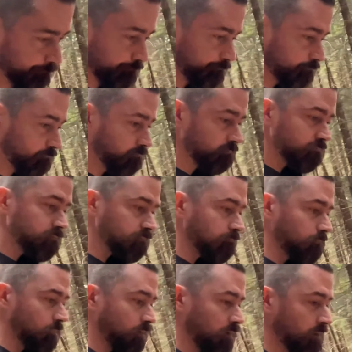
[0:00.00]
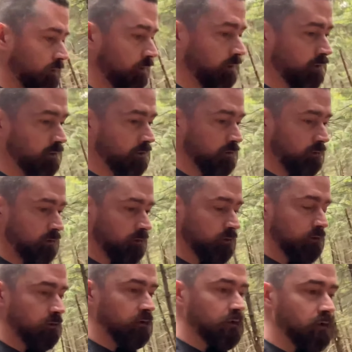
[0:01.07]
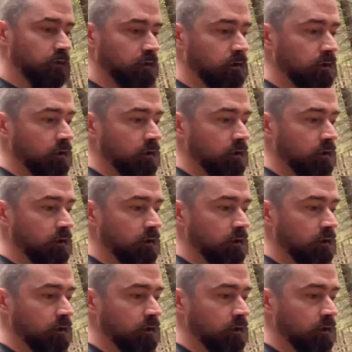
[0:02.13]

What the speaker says: (silence)